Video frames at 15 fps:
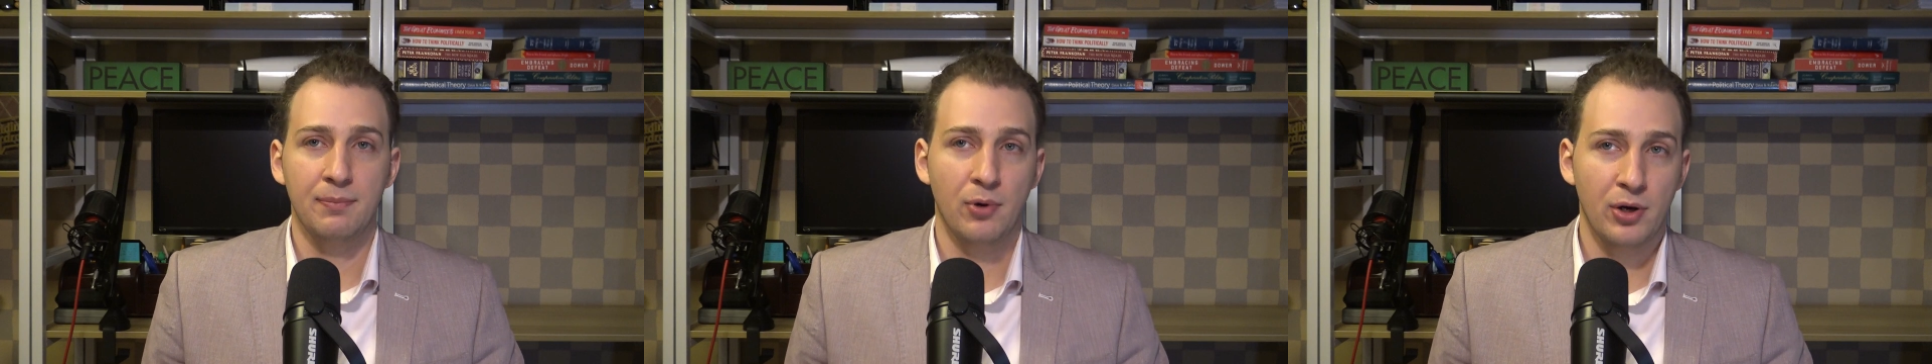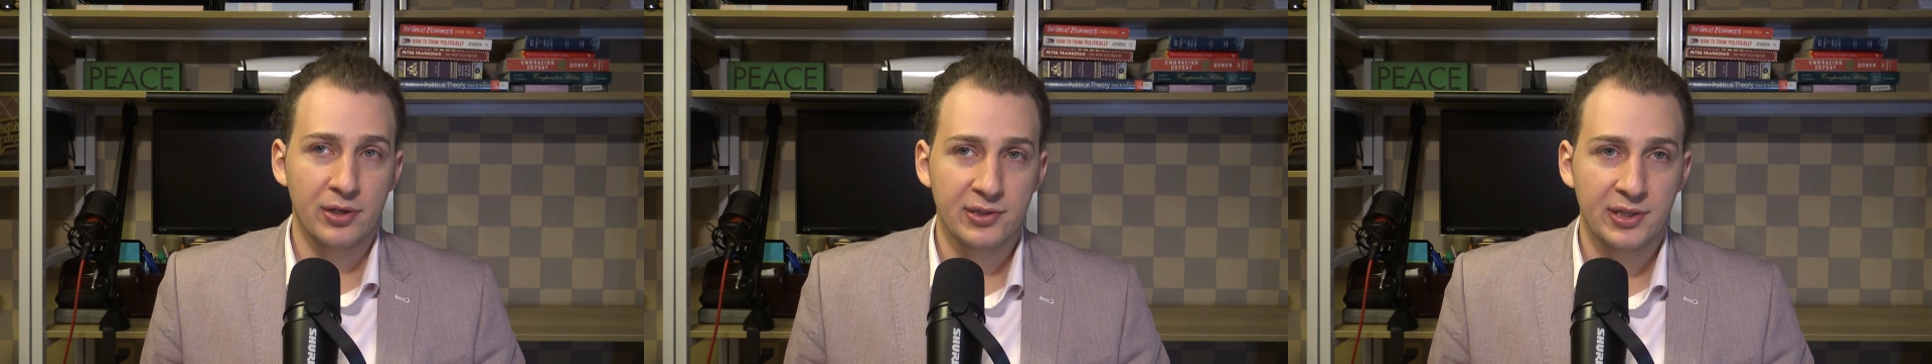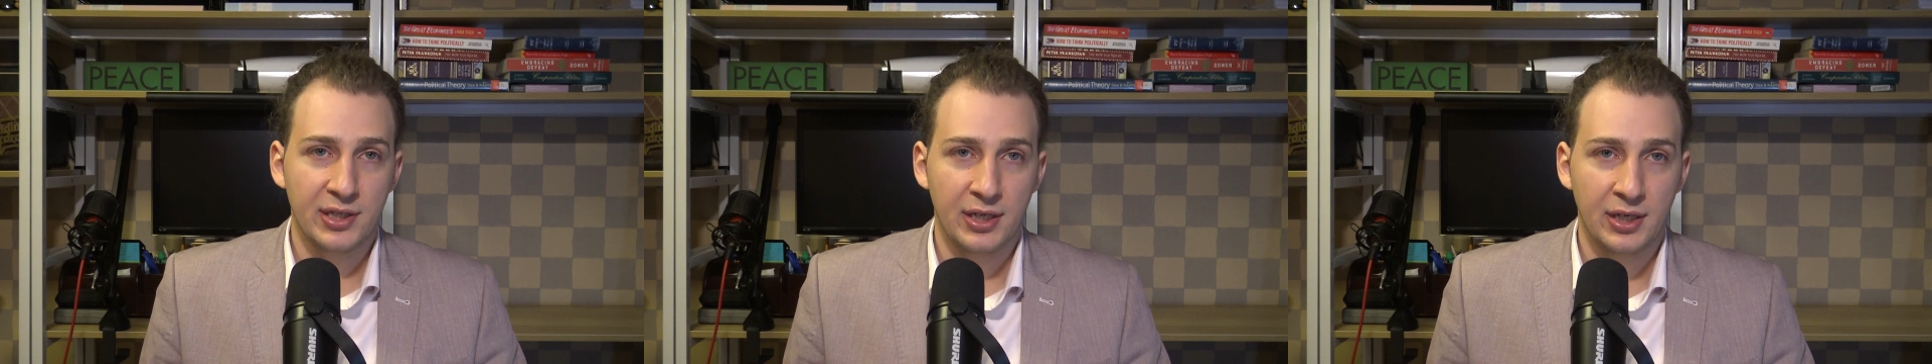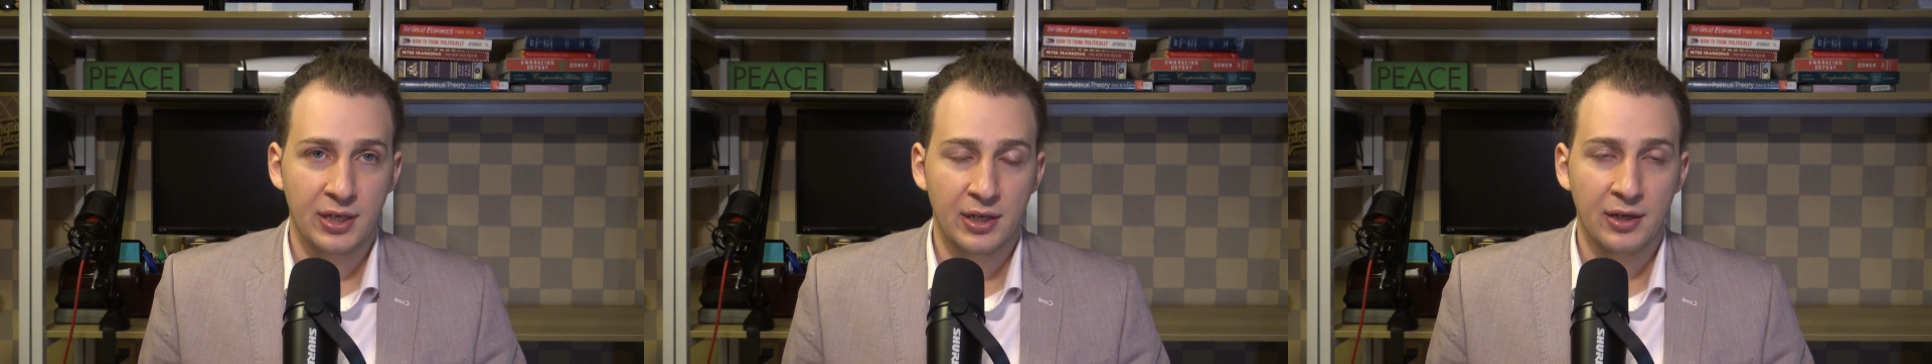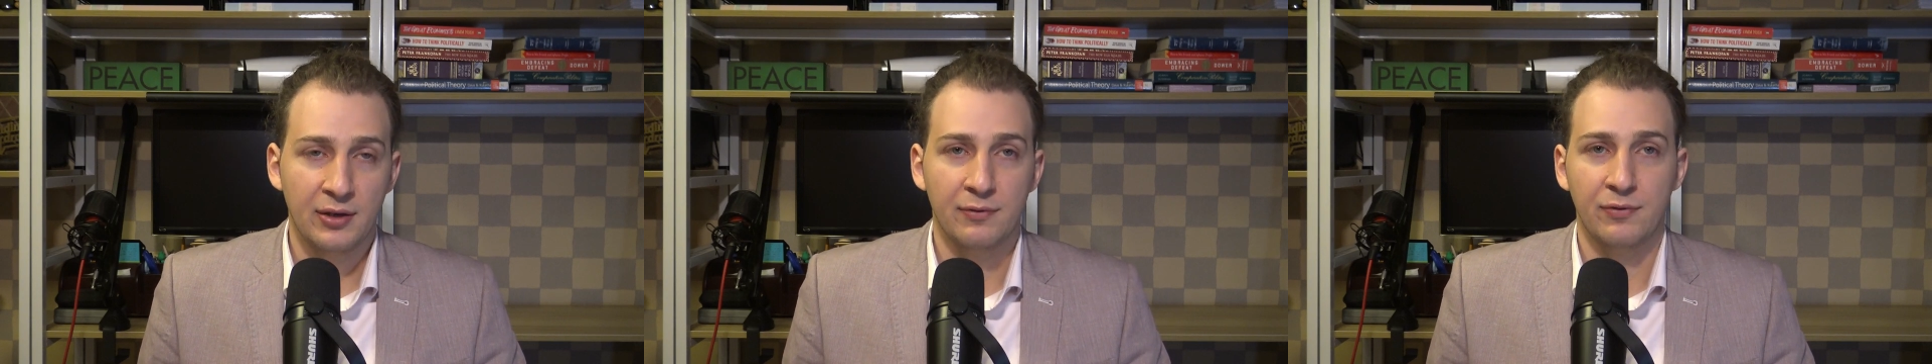Barsky
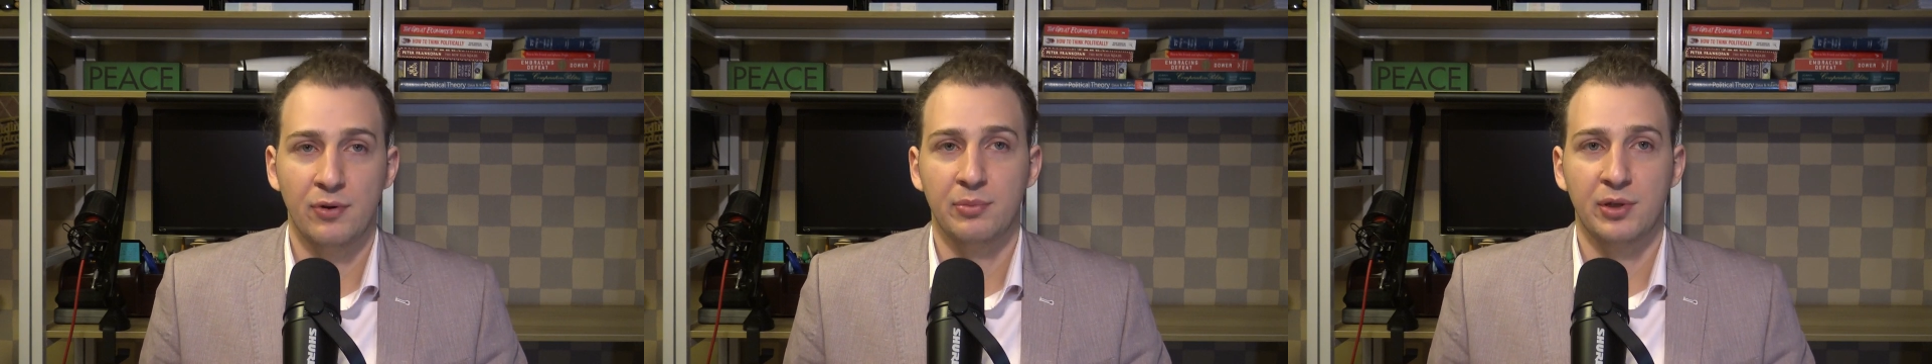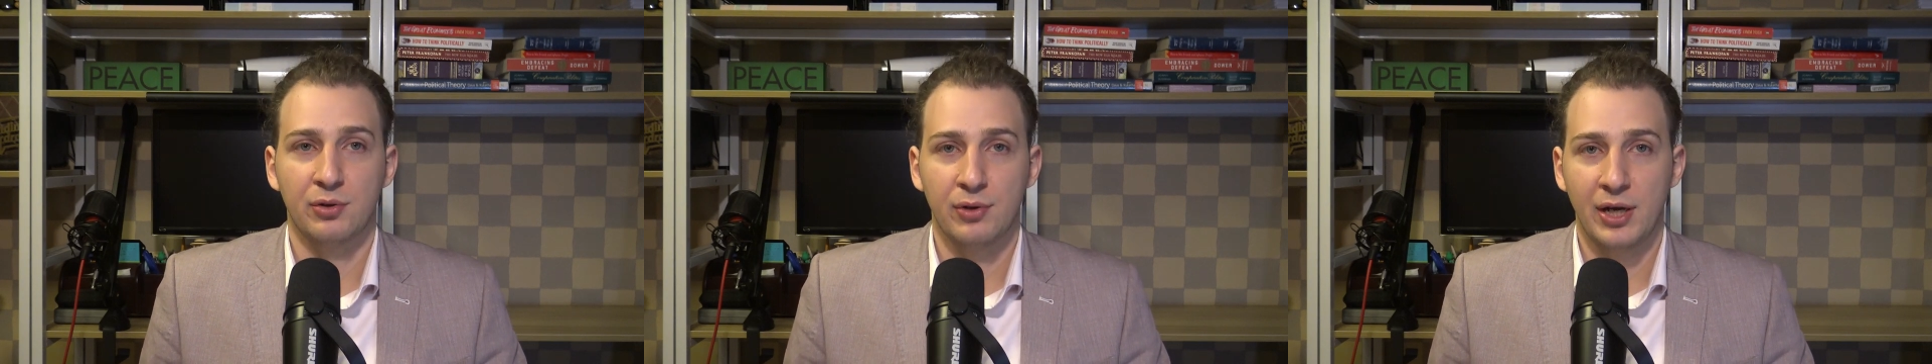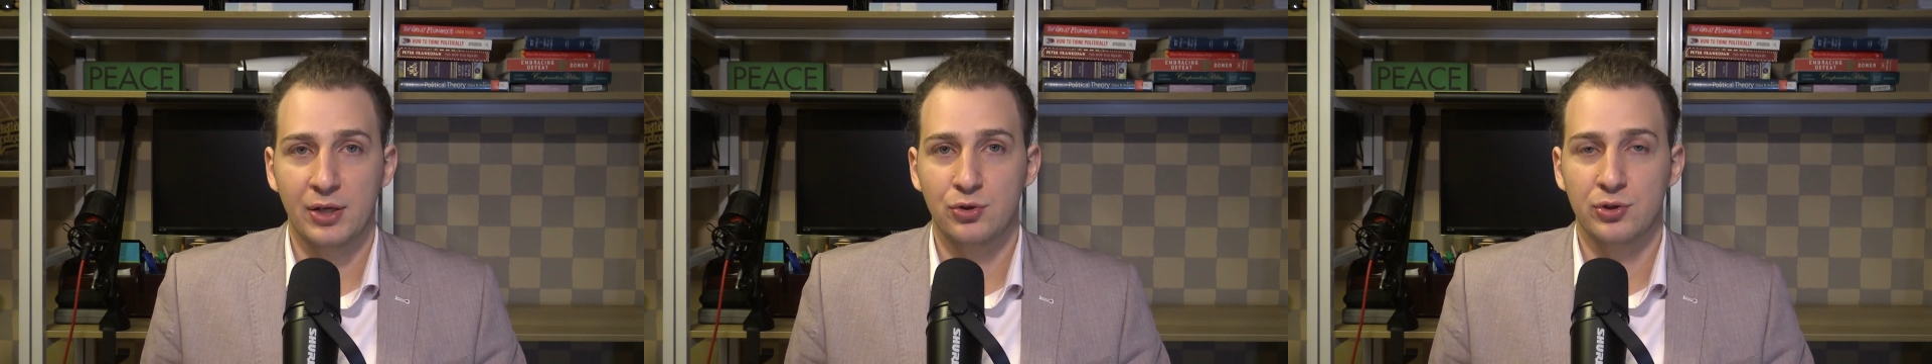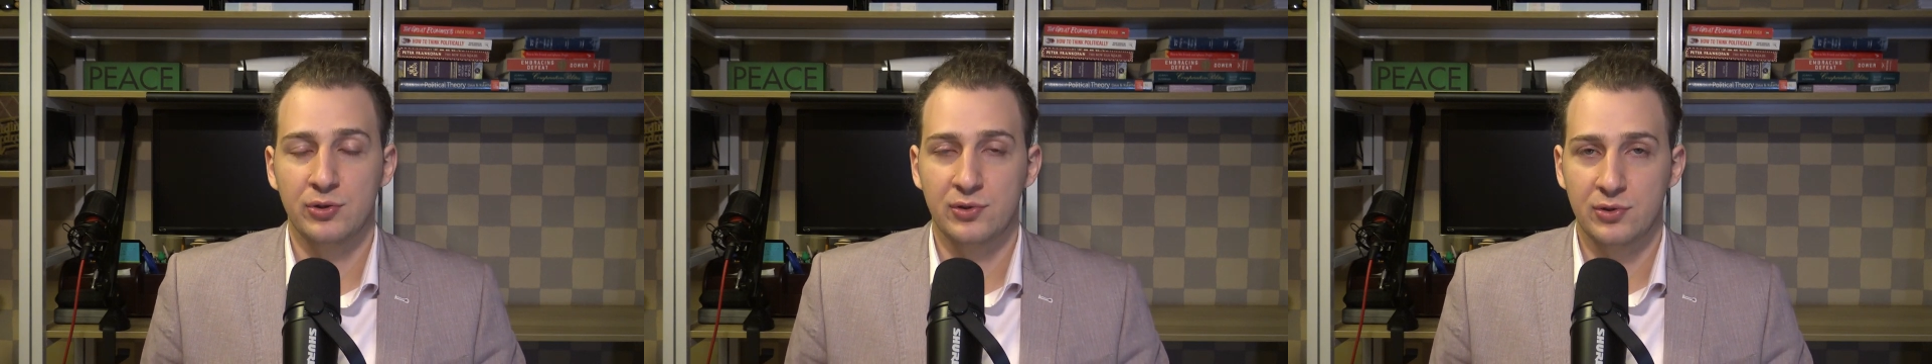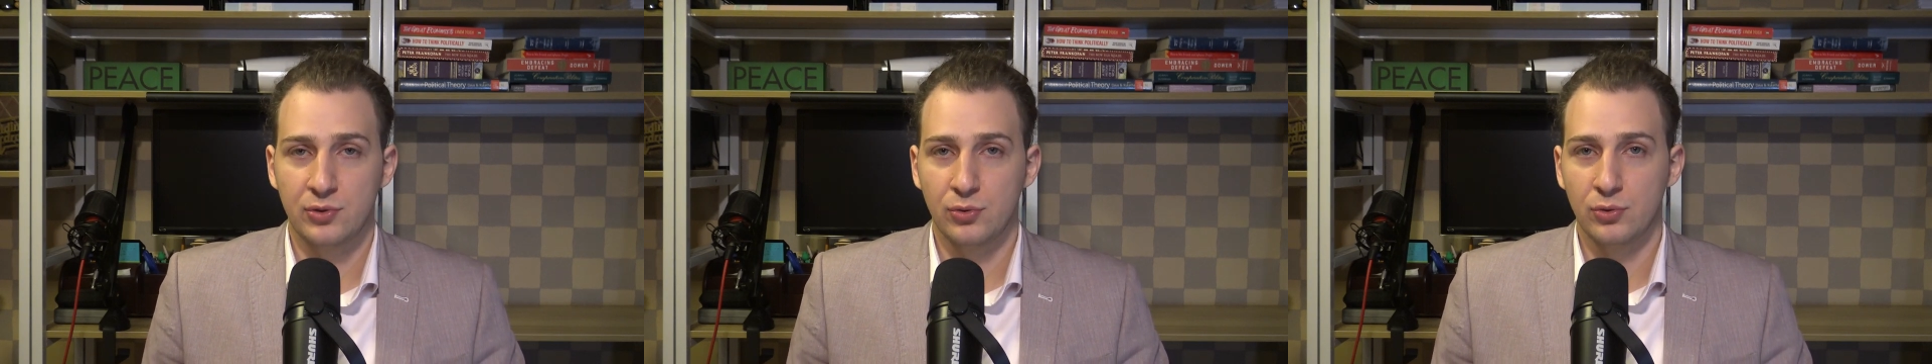from the
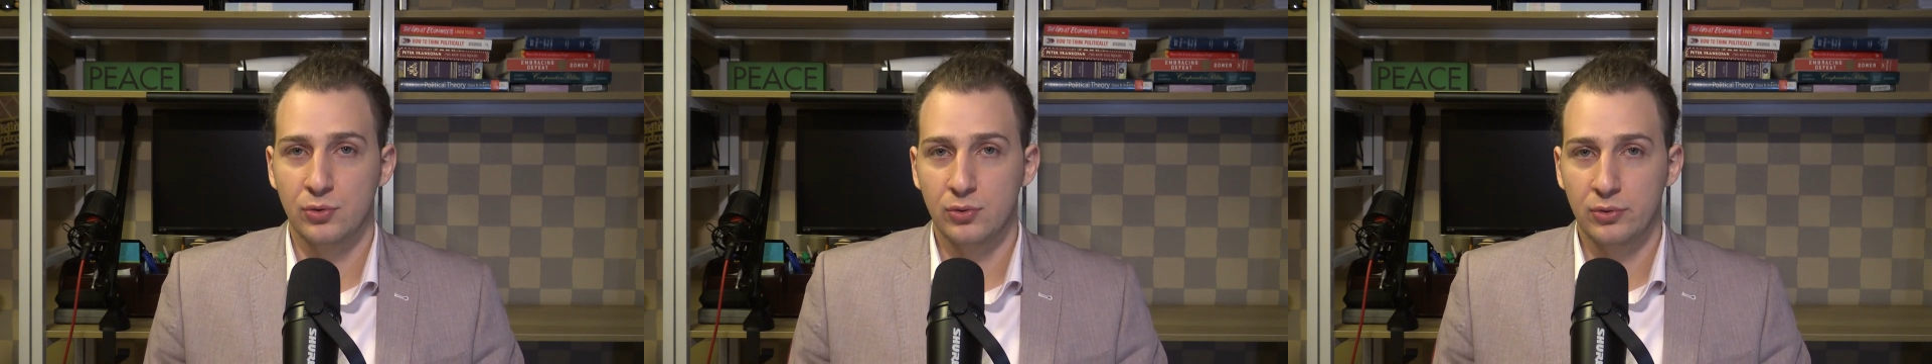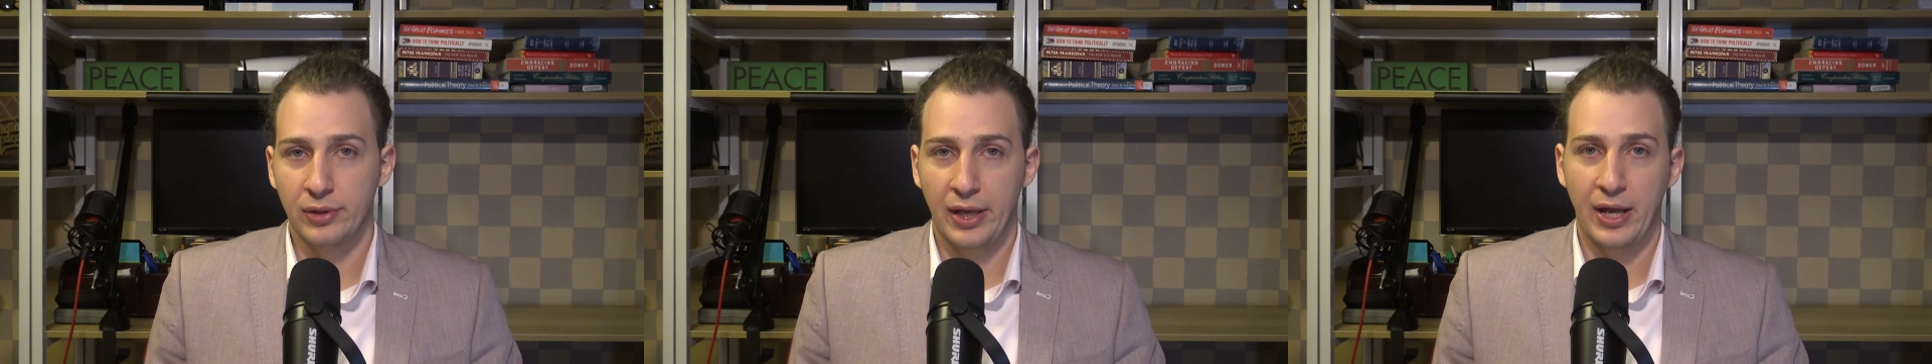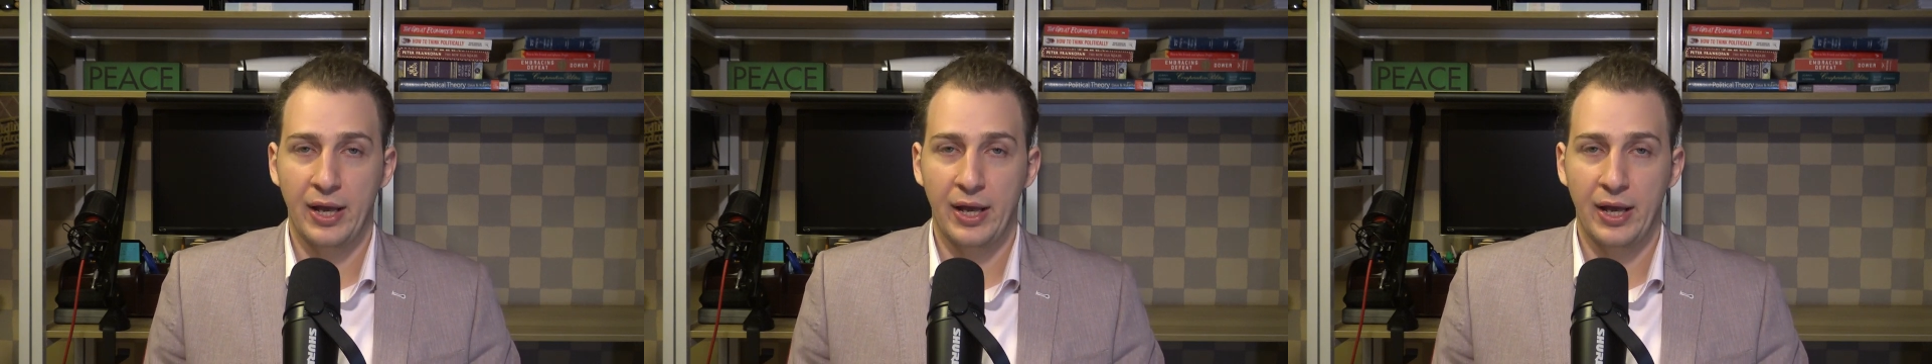Graduate School